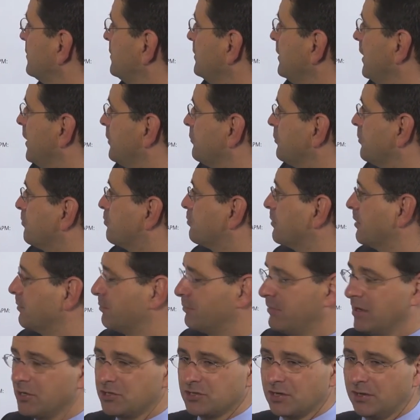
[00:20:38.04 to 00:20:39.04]
the Arrow-Pratt
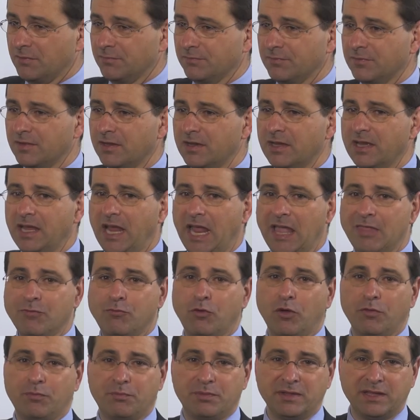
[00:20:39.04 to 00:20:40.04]
measure. And
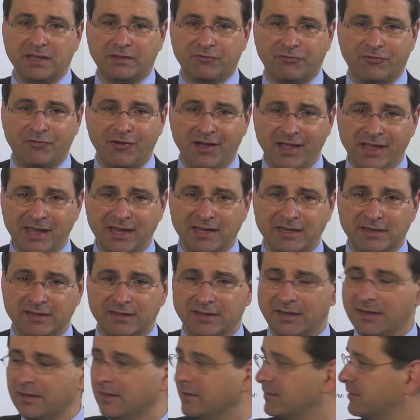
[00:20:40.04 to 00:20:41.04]
what we find
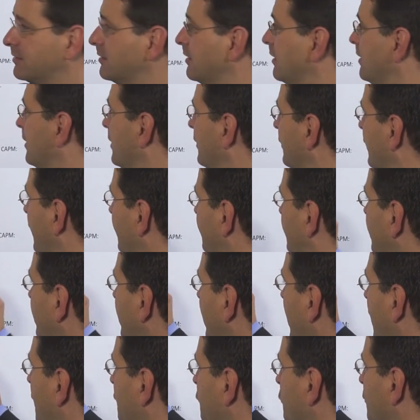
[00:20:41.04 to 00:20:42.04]
is that
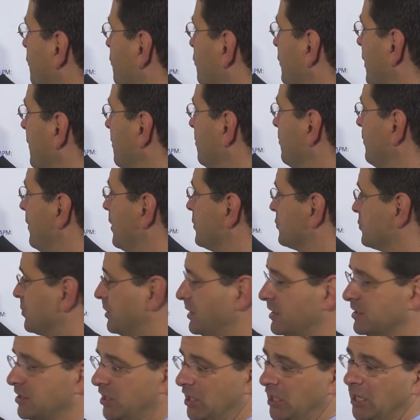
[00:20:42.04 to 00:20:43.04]
the Arrow-Pratt measure
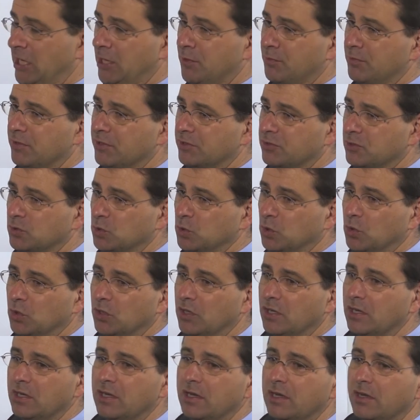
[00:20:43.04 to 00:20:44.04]
is equal to